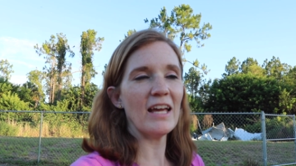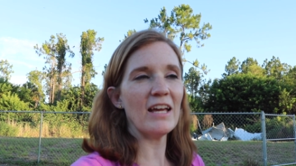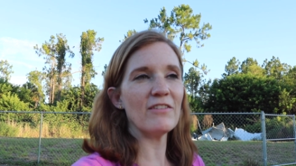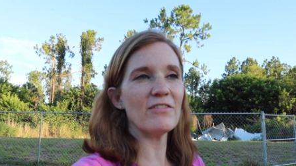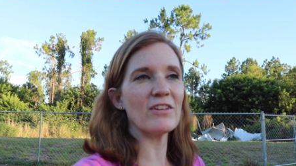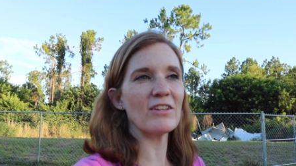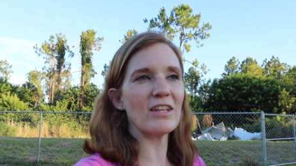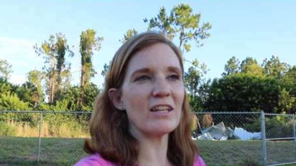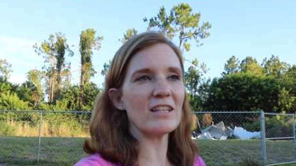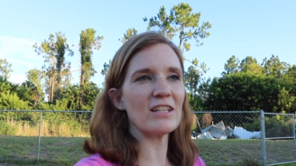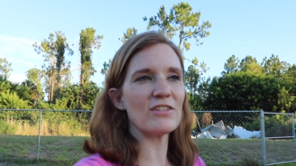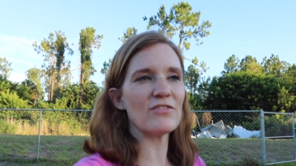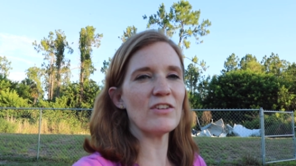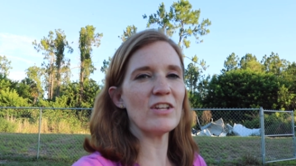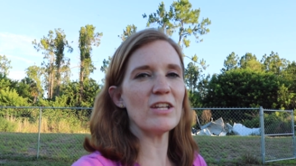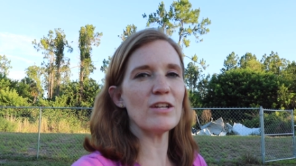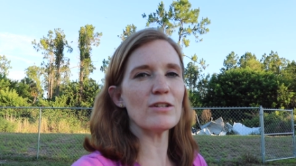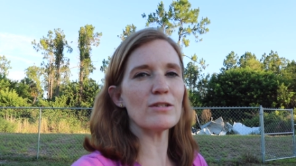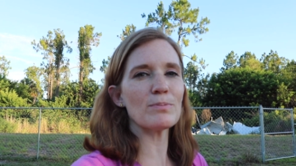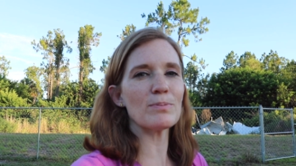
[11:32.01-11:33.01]
If you like these
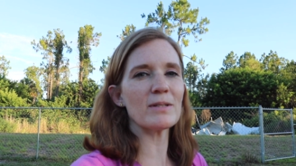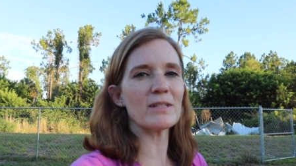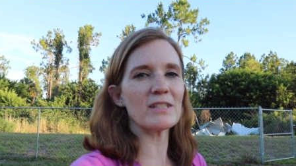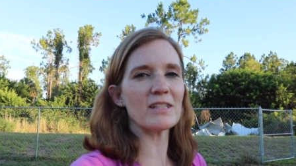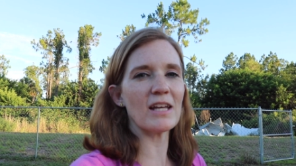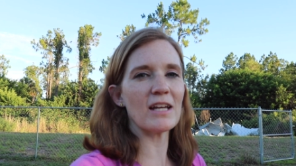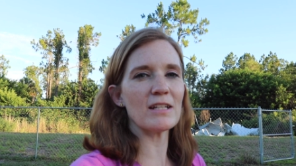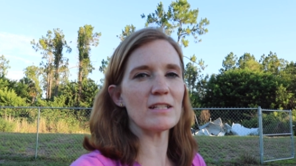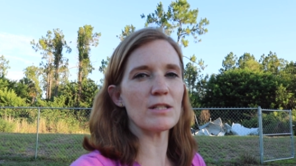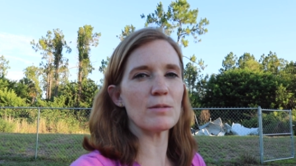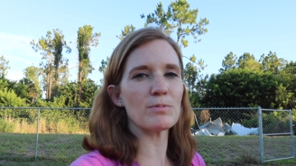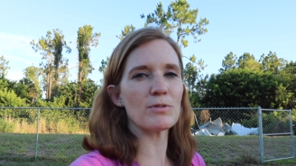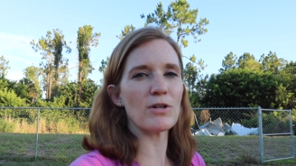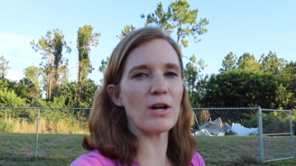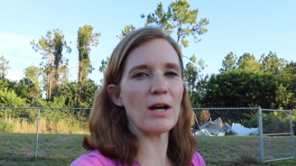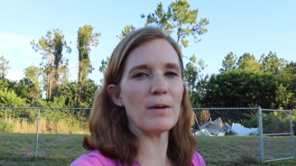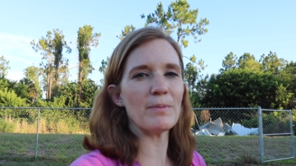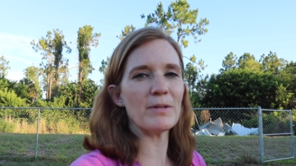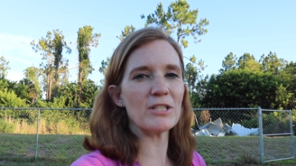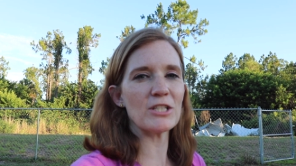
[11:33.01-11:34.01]
videos, please like,
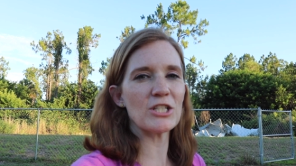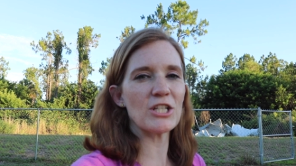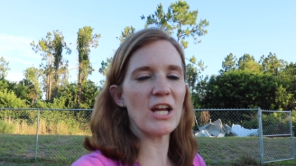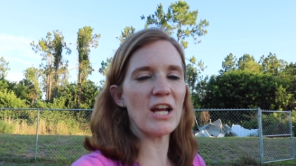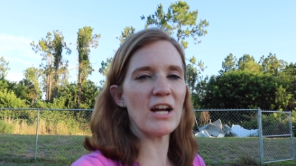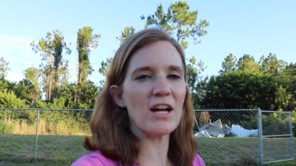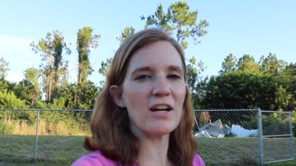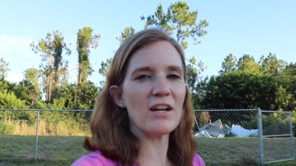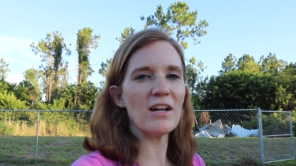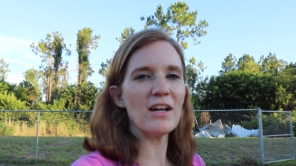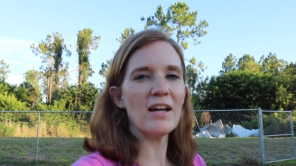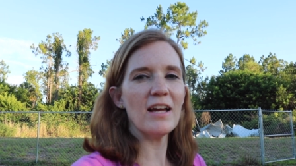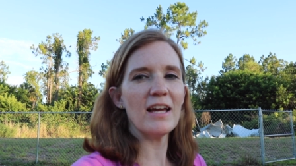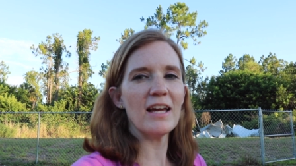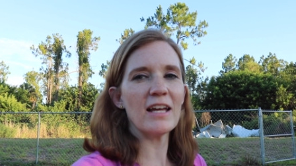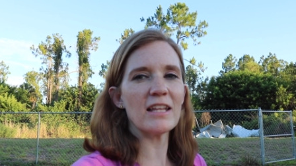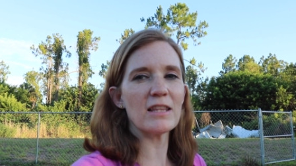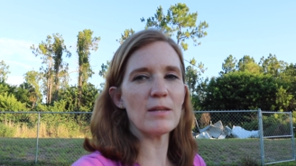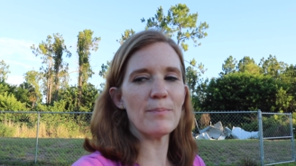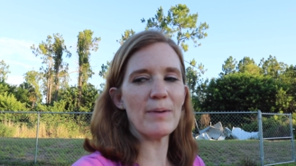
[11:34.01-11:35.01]
subscribe, and share.
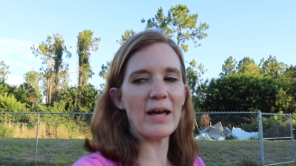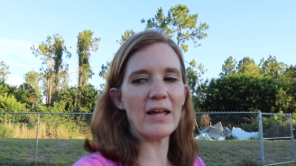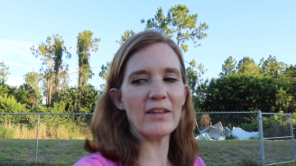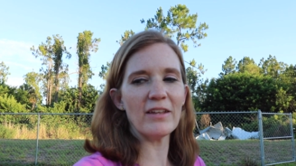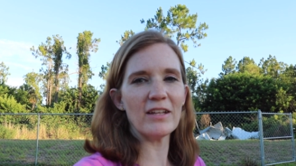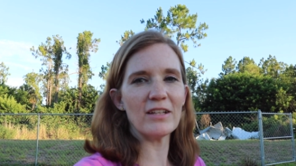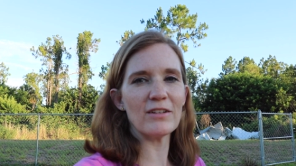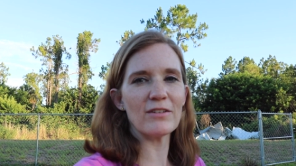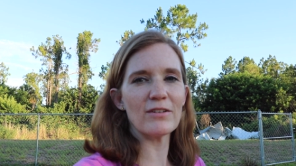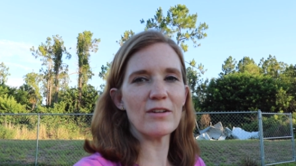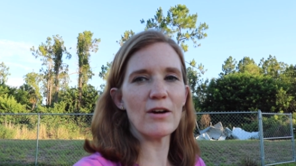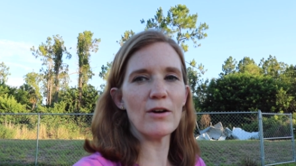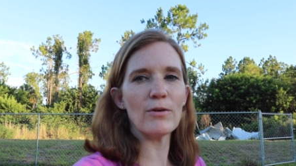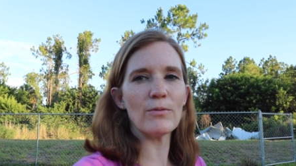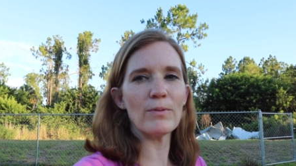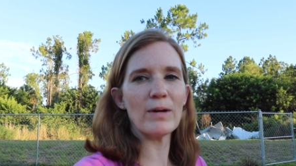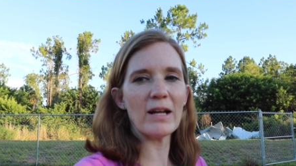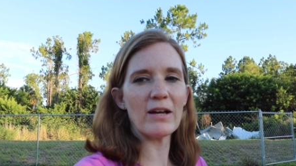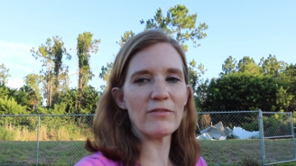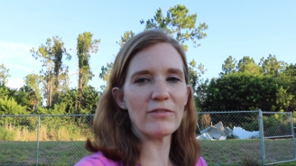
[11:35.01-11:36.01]
Hit the bell and you'll know
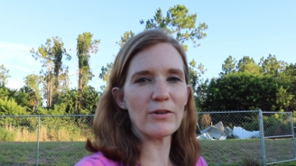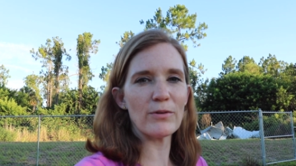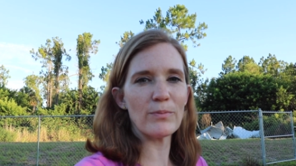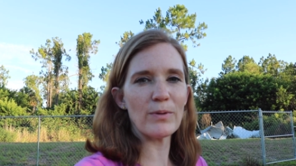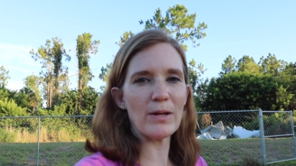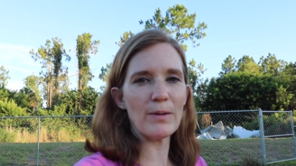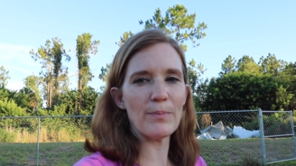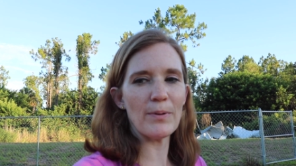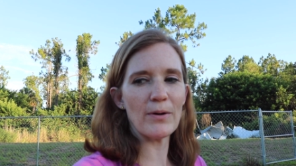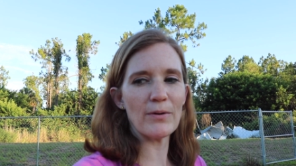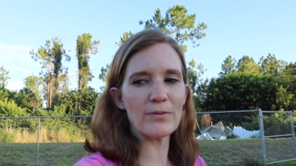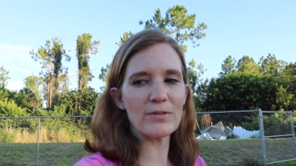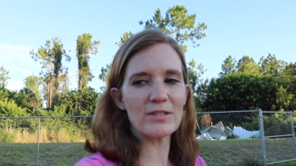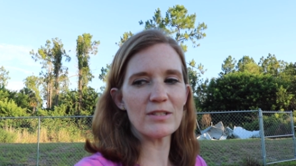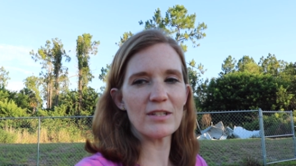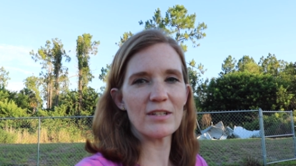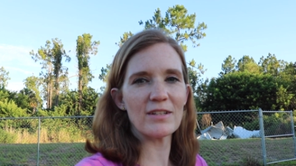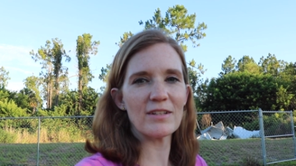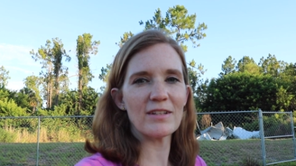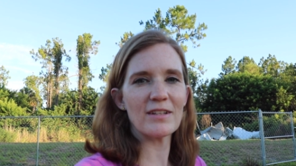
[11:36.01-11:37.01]
whenever we
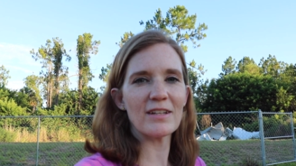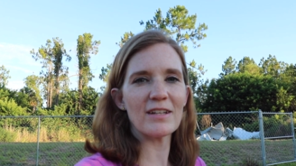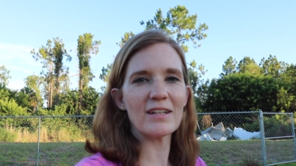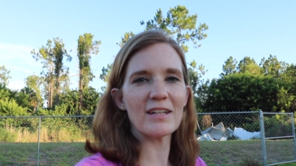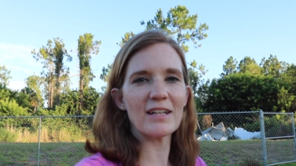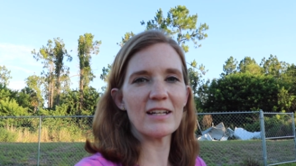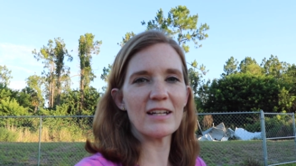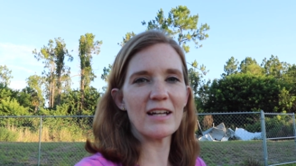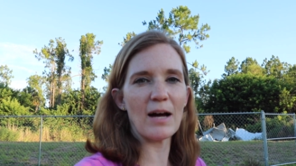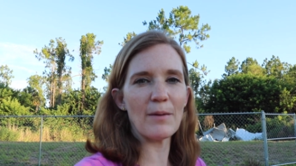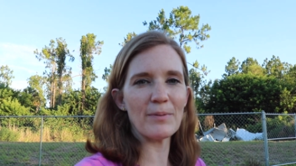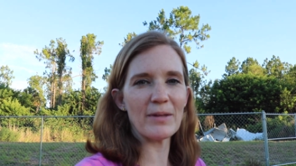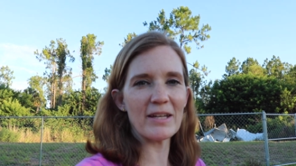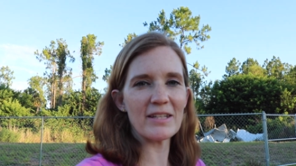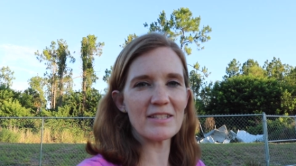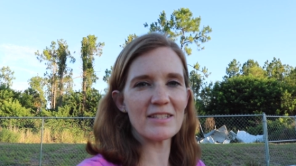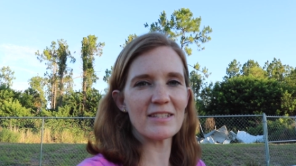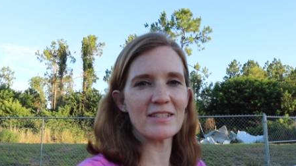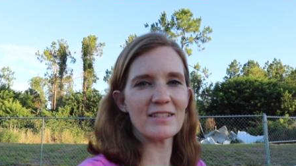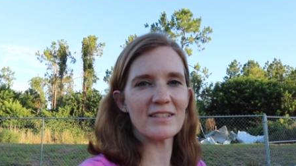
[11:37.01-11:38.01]
post. God
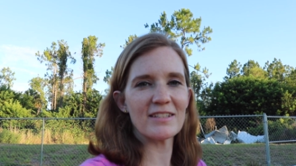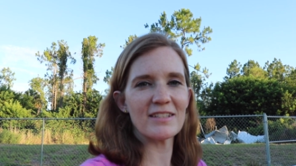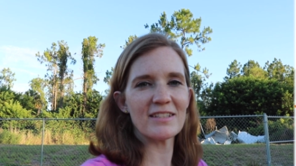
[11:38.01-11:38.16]
bless.